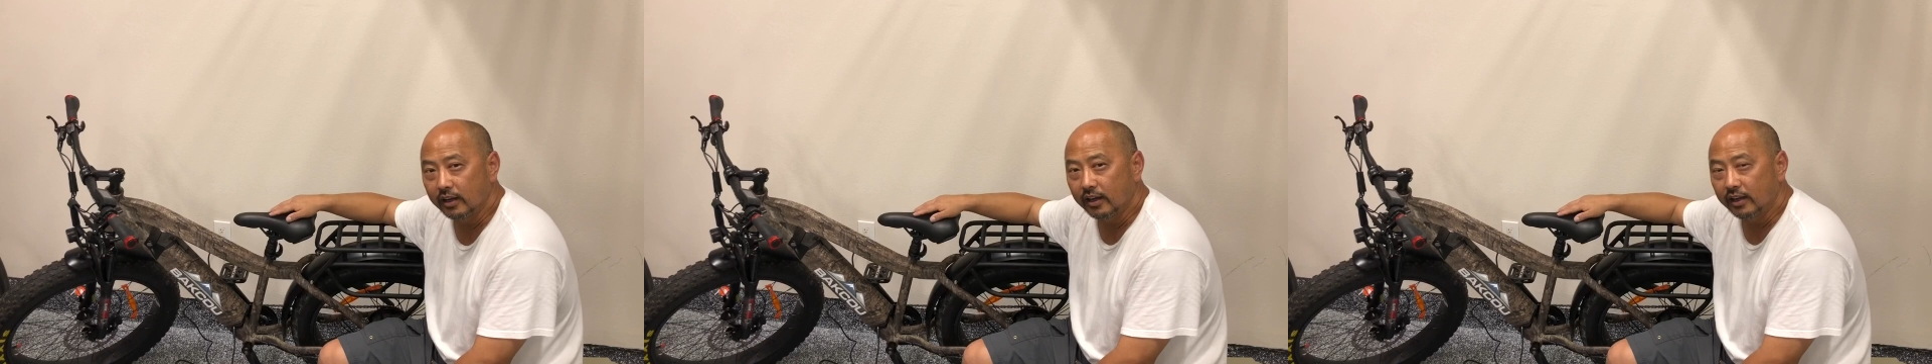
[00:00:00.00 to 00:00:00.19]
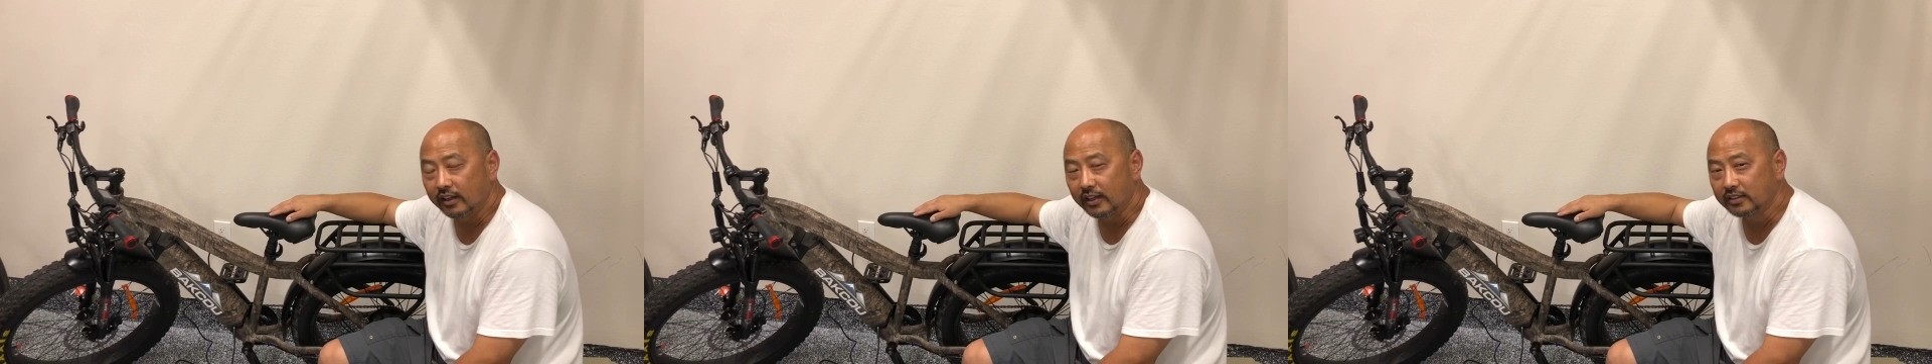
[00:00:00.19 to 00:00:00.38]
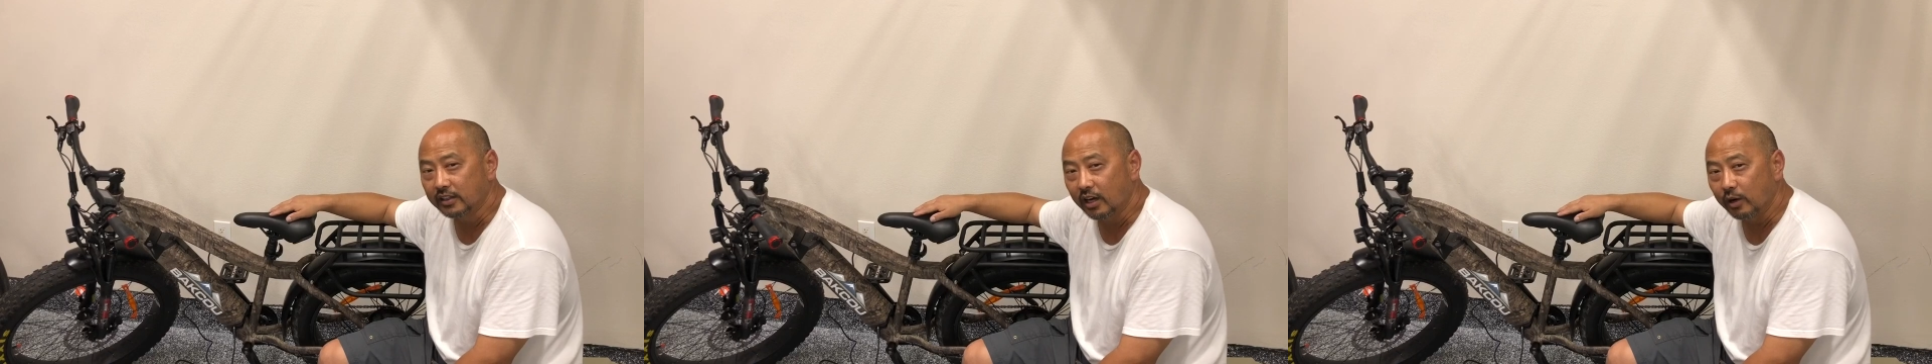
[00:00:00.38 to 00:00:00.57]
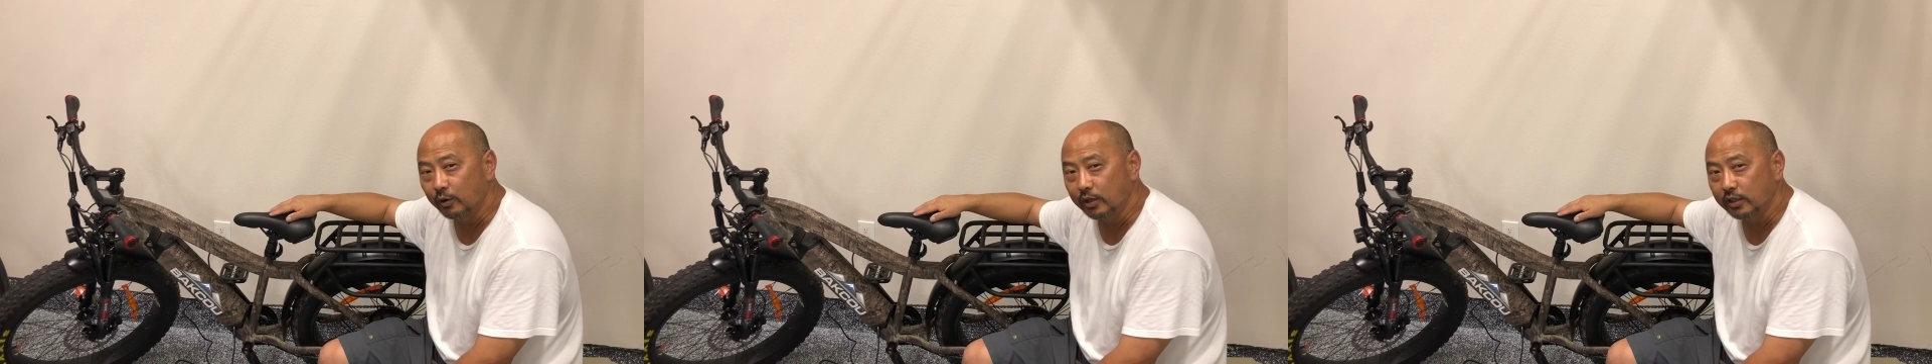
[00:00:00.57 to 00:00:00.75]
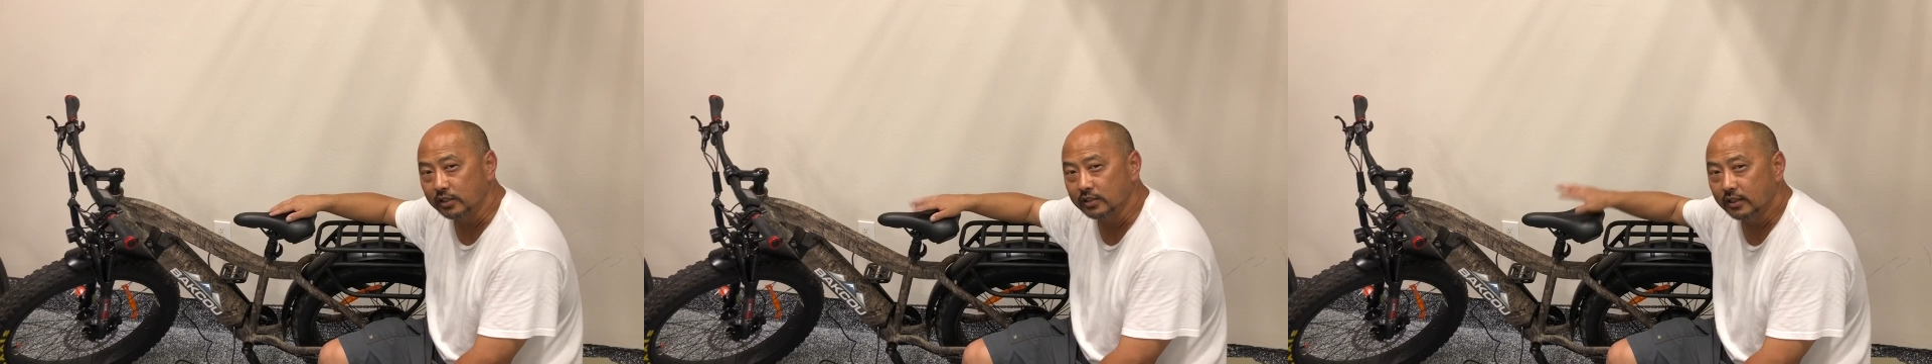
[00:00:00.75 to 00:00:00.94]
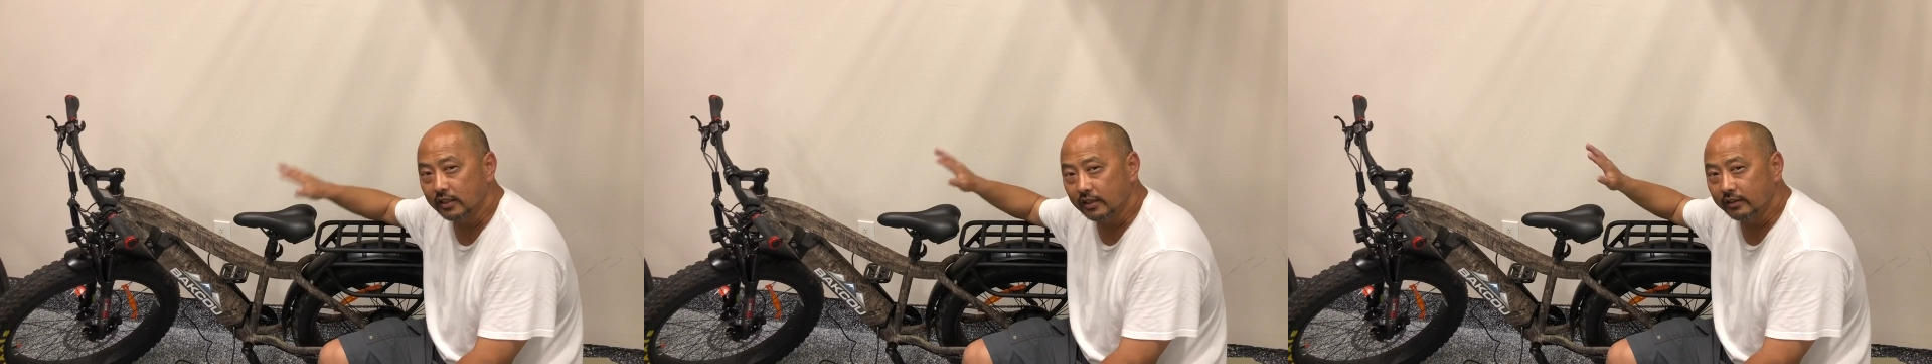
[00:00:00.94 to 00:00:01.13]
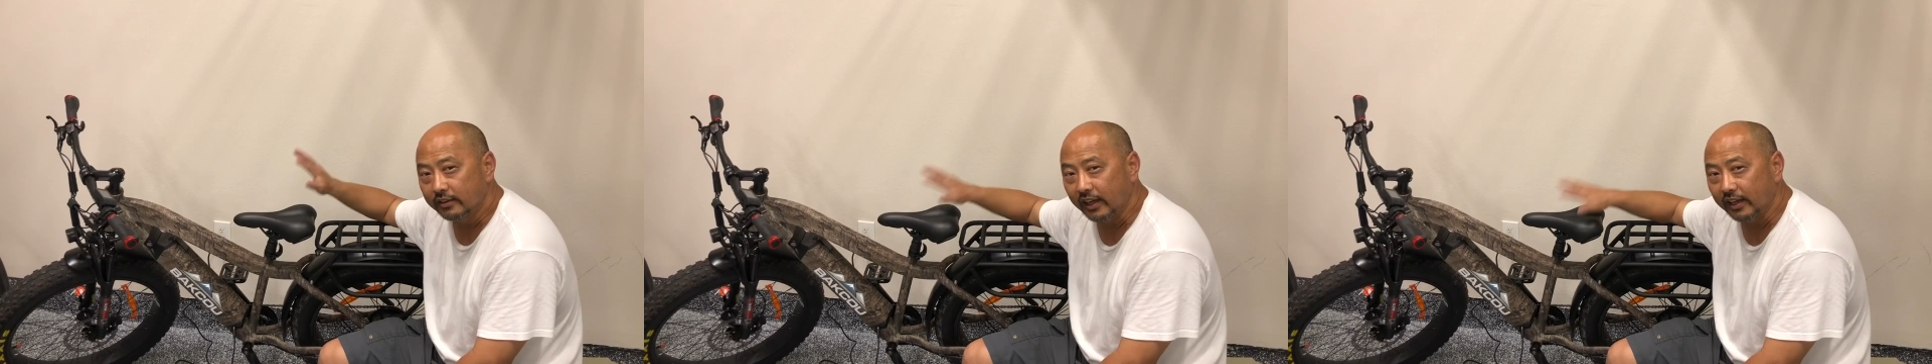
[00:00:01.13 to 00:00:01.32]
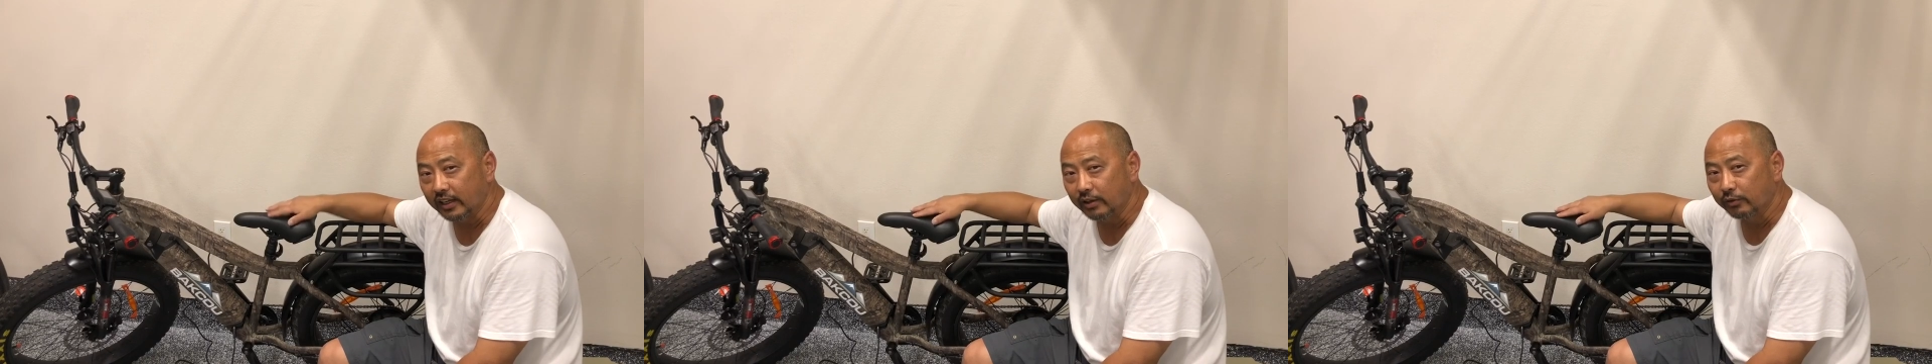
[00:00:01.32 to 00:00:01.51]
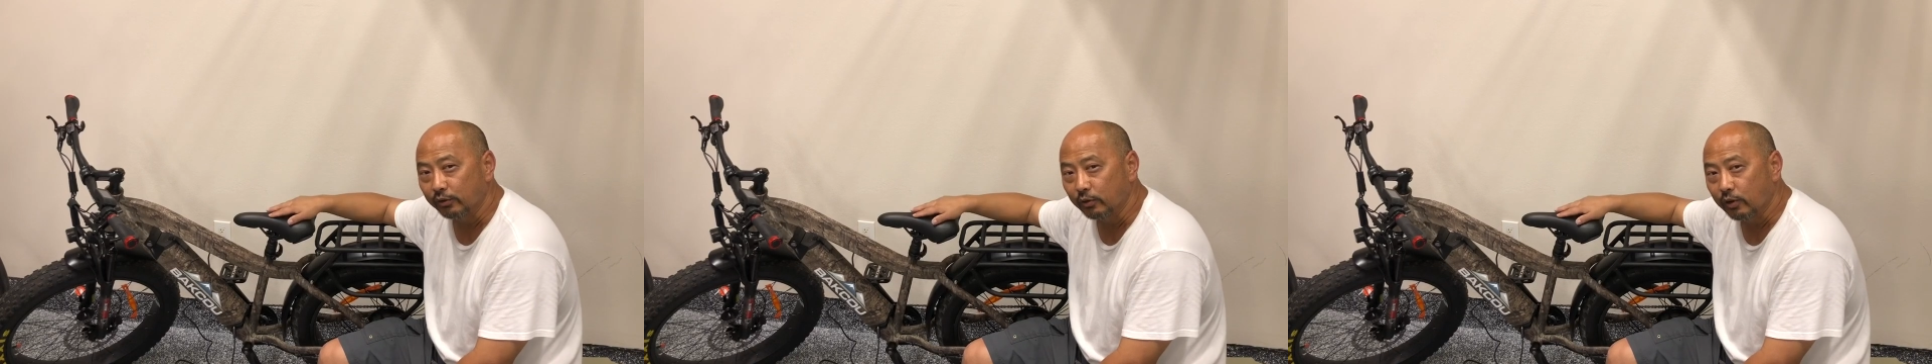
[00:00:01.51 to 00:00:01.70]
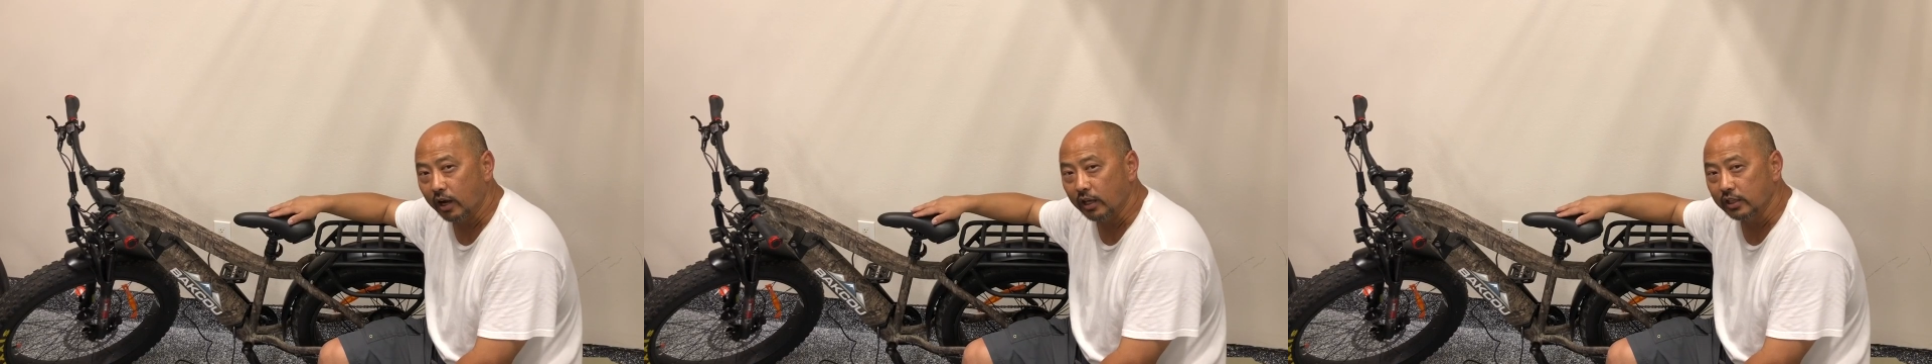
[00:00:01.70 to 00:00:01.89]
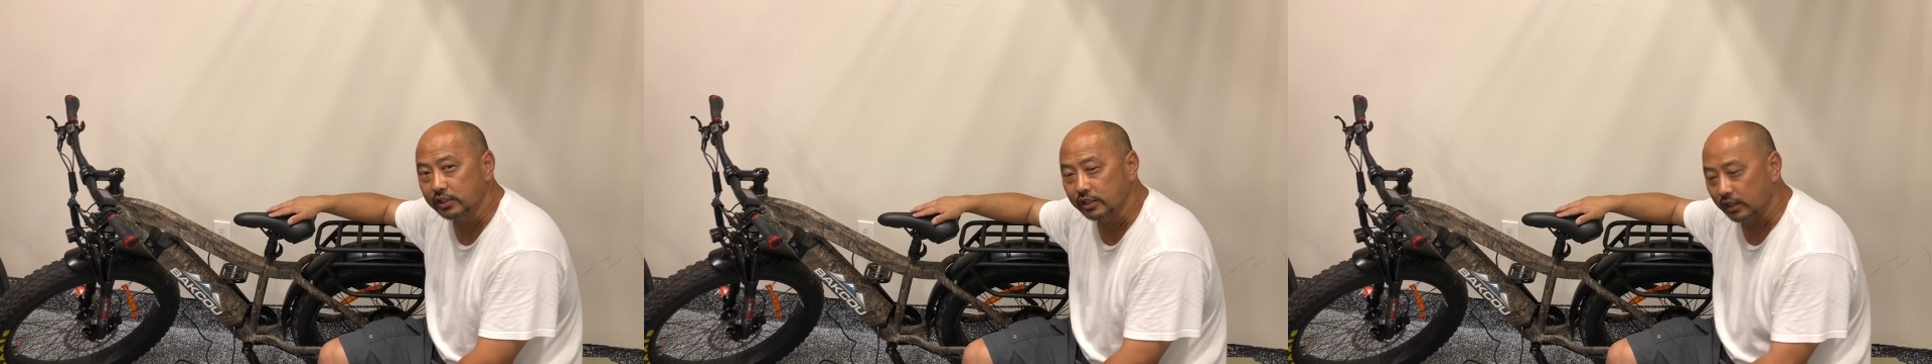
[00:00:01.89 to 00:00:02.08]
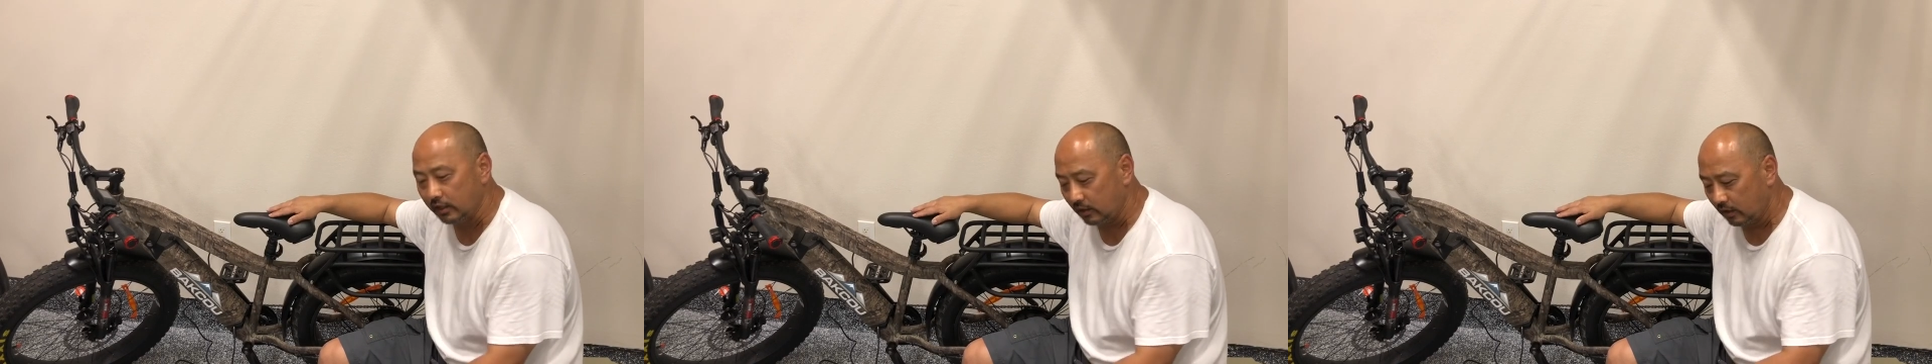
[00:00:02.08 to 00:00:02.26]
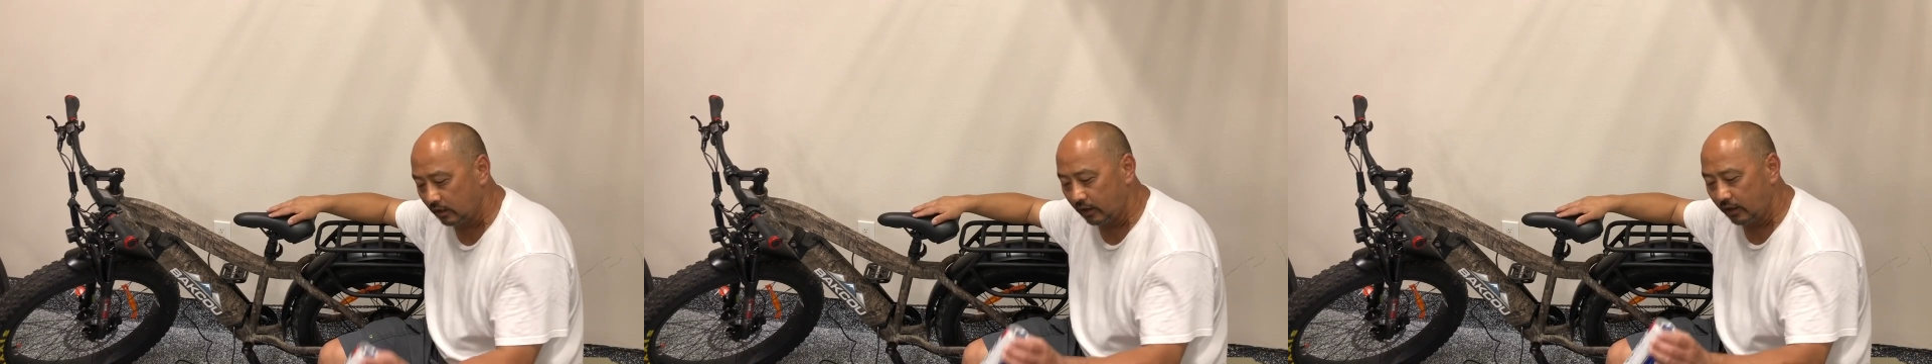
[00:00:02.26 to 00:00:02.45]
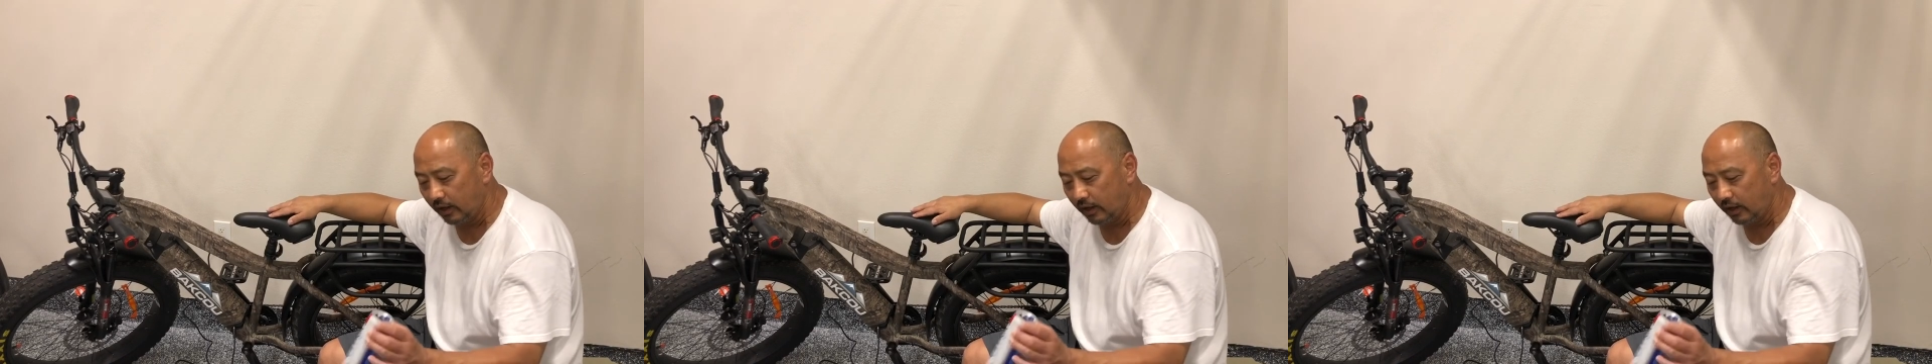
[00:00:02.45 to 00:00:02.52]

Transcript: And as always, thank you for watching